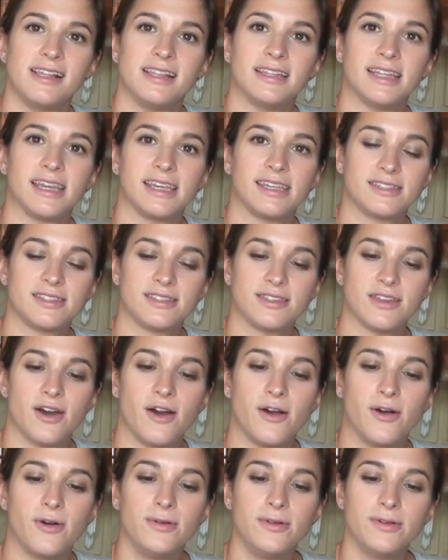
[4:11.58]
like
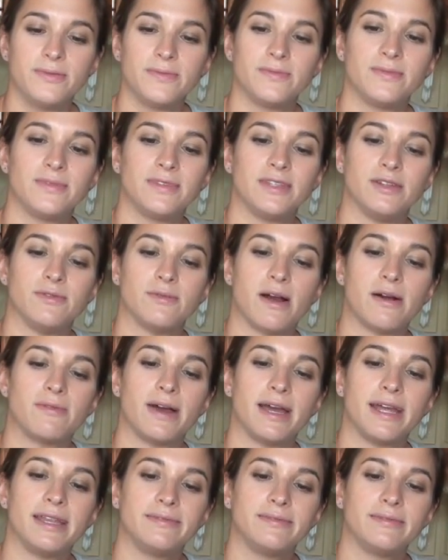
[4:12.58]
so. You want
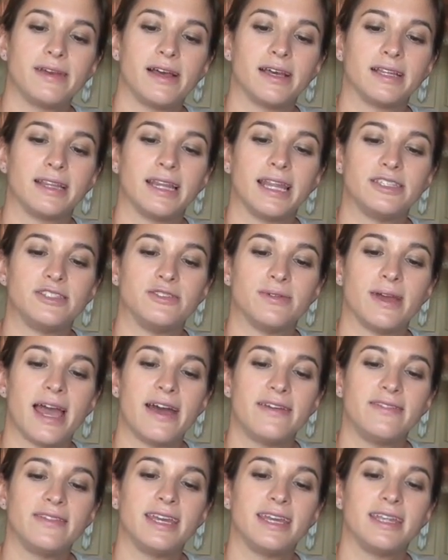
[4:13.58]
one? I'll let you
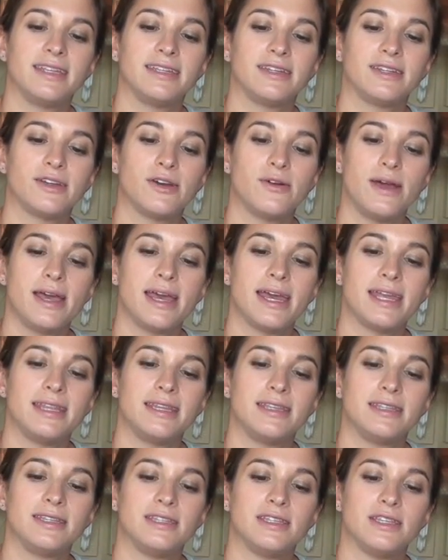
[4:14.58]
have it. Go ahead.
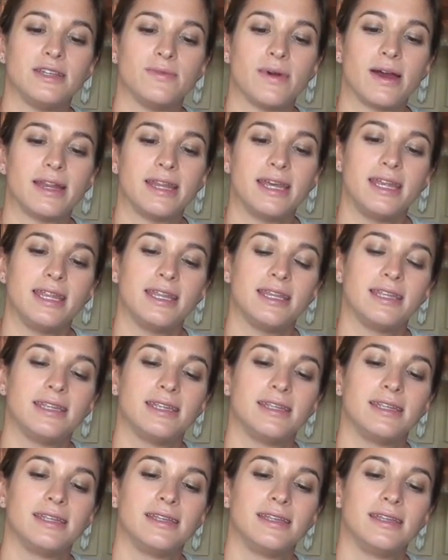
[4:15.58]
Do you want it?
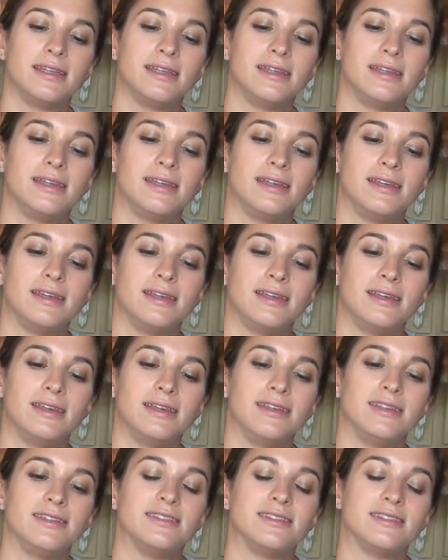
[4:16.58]

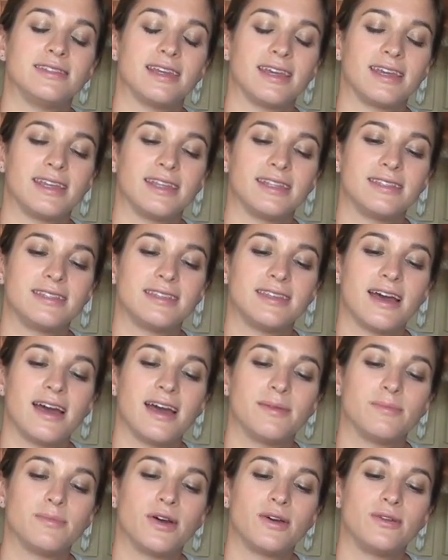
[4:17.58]
She's like, it's
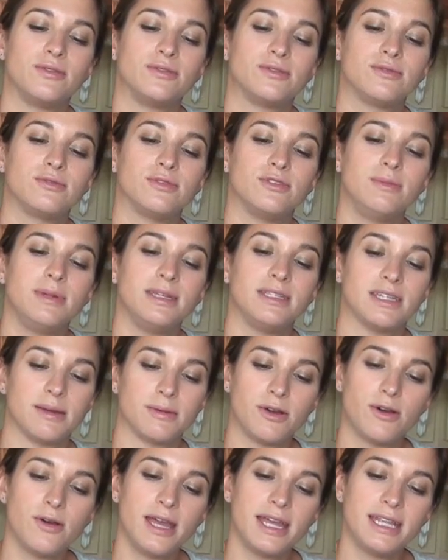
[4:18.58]
not post-grooming
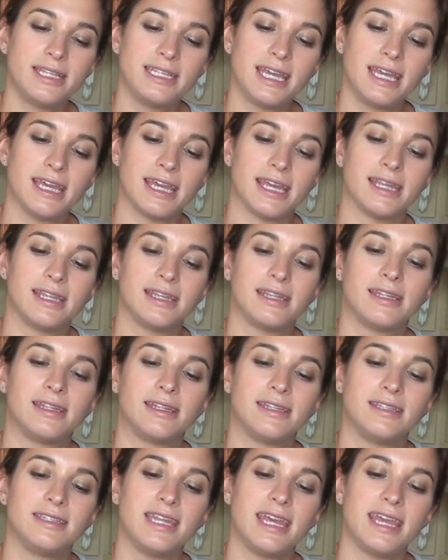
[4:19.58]
time. Go ahead, take it.
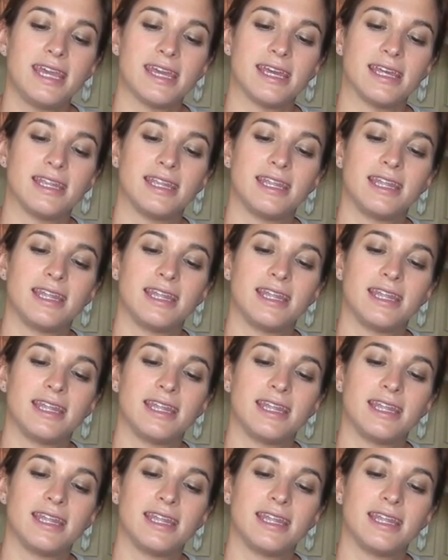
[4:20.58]
Take it.